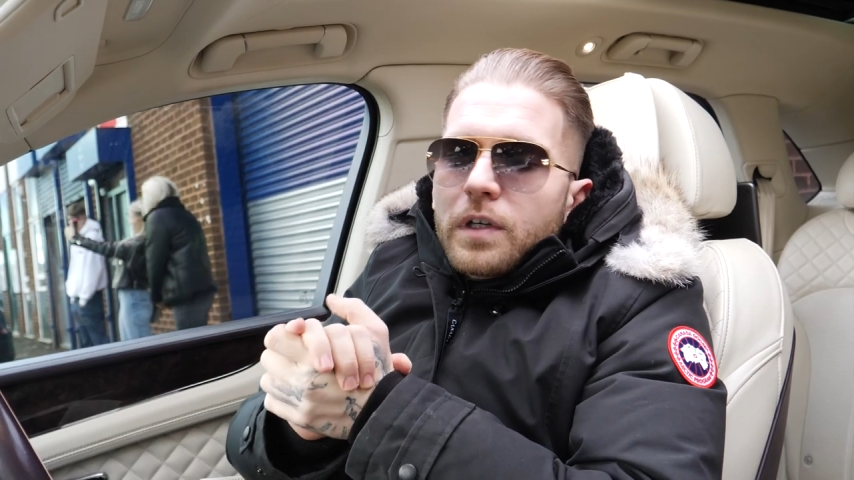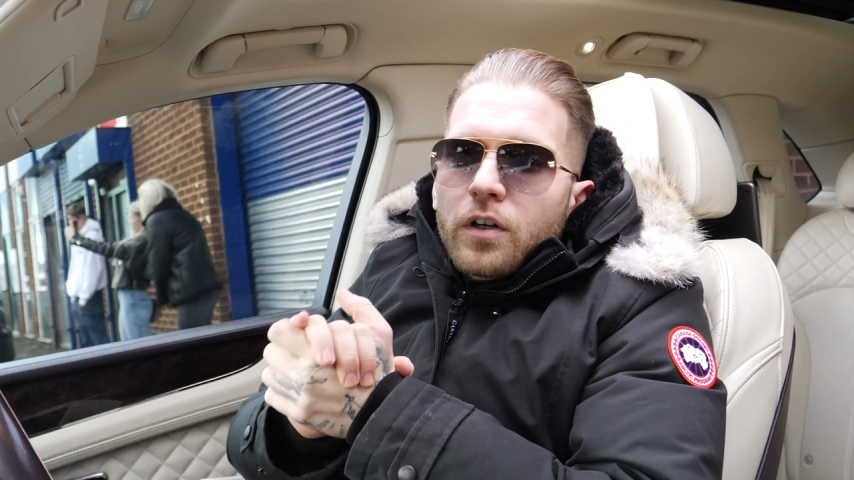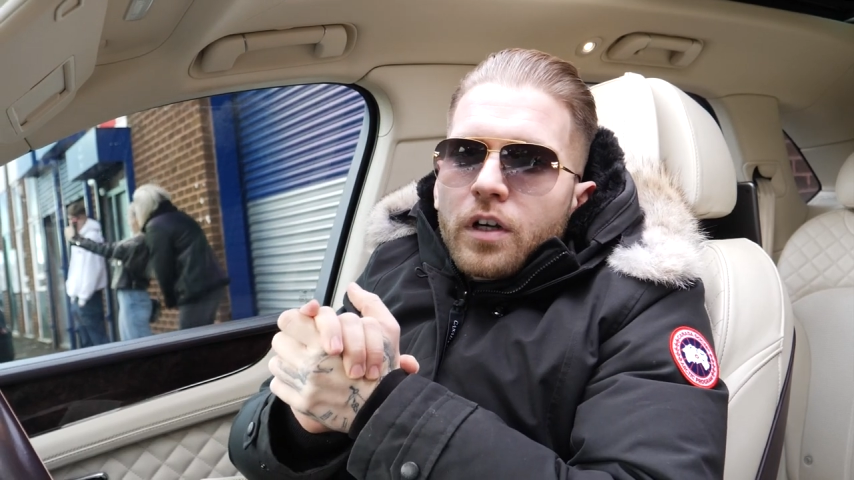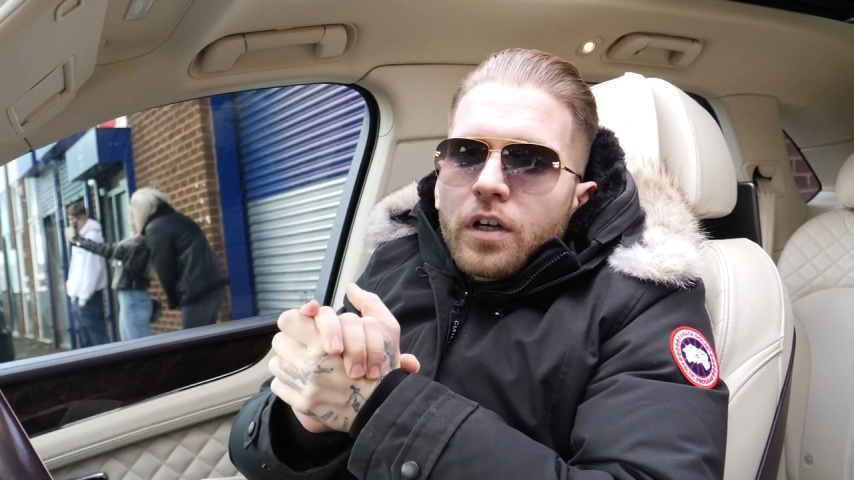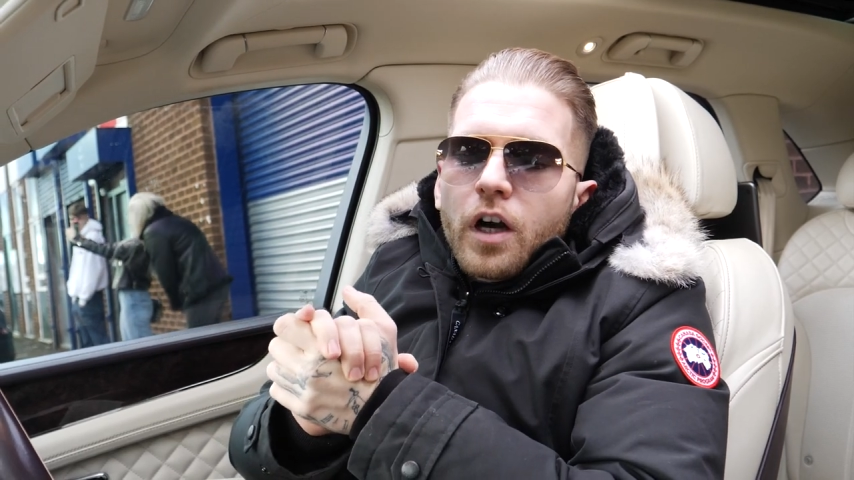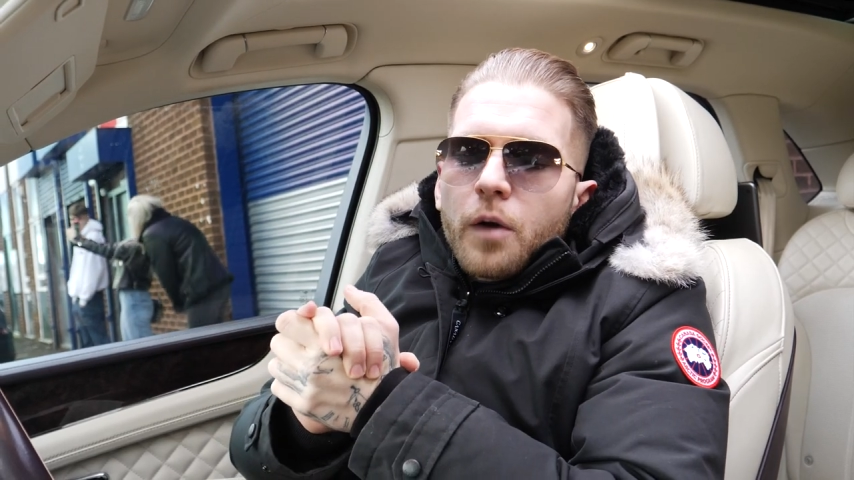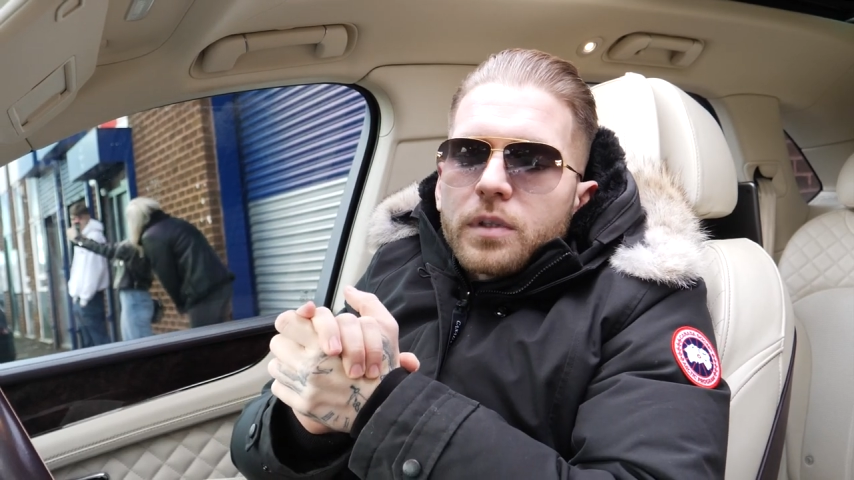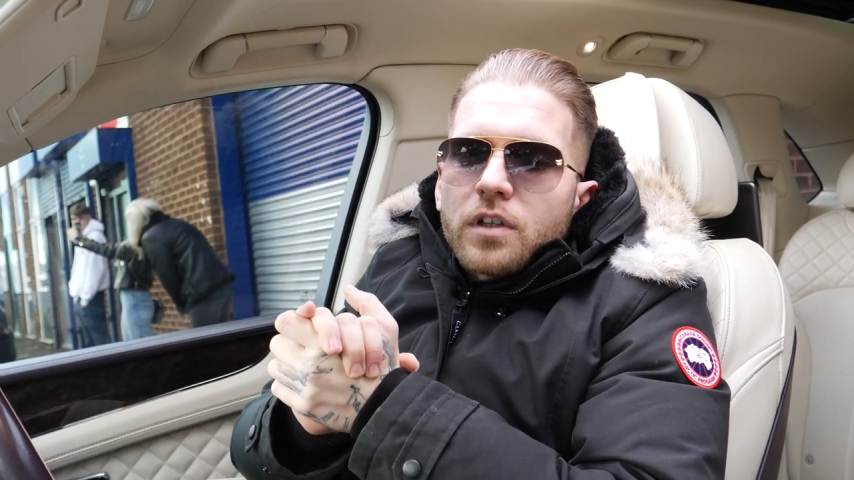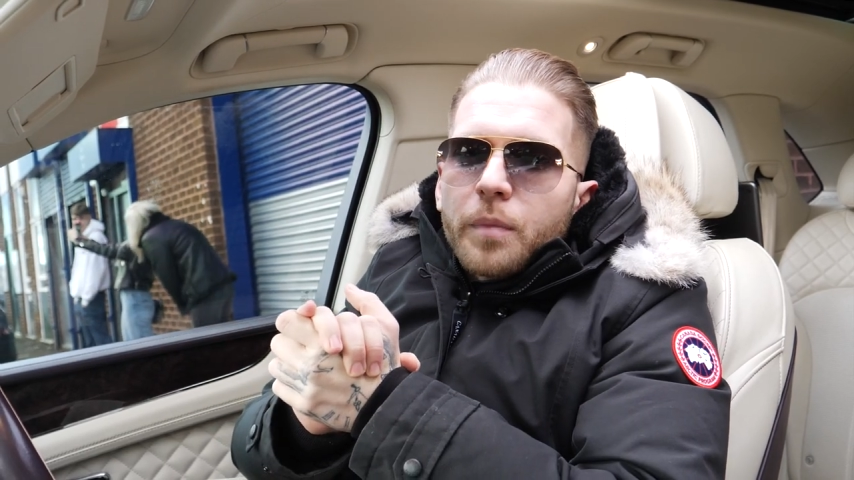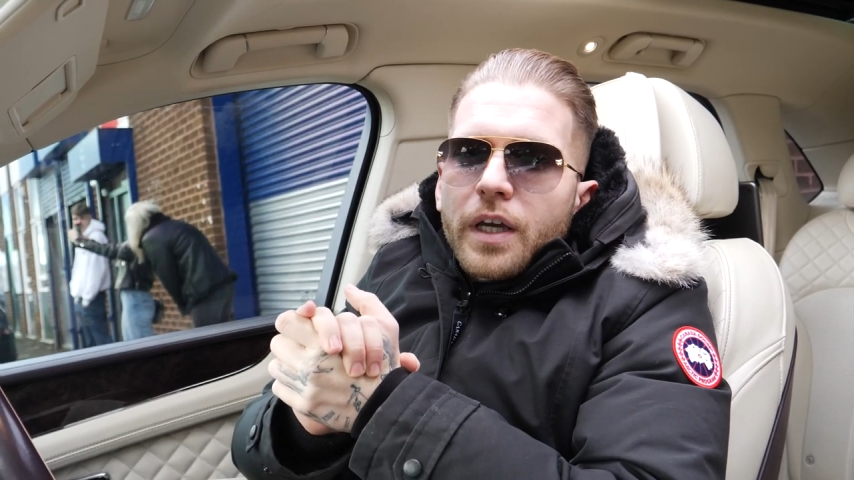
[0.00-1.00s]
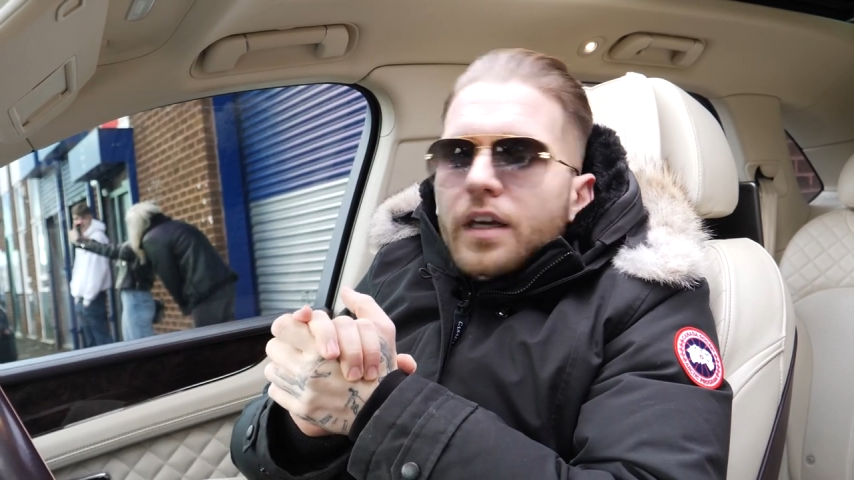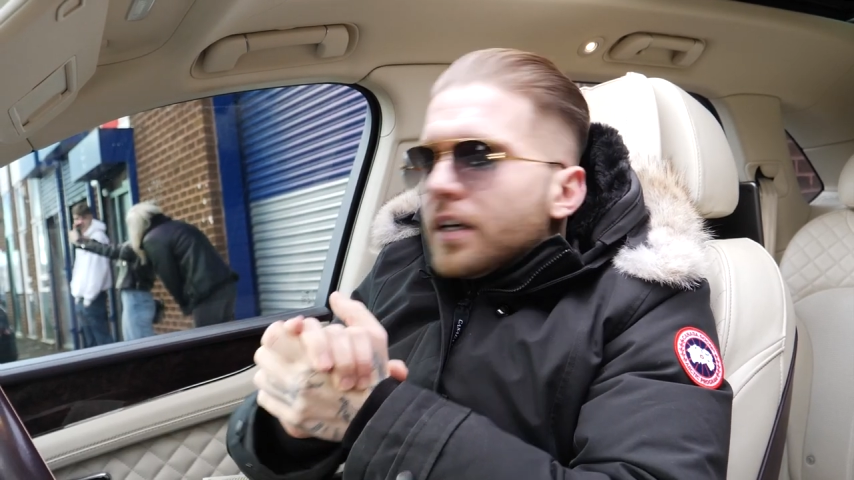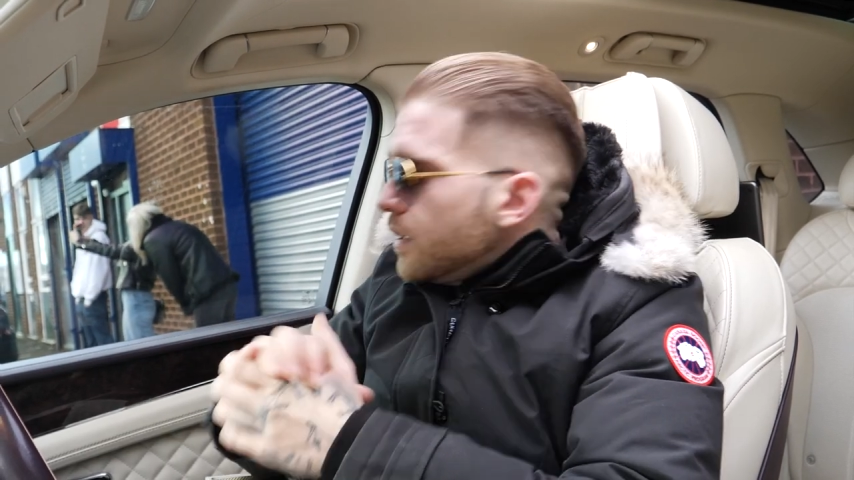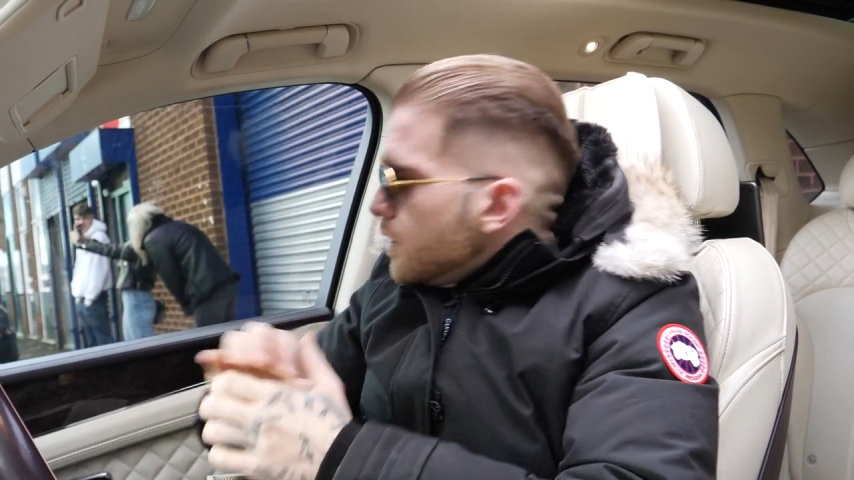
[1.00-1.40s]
me luck. I hope it's not pink.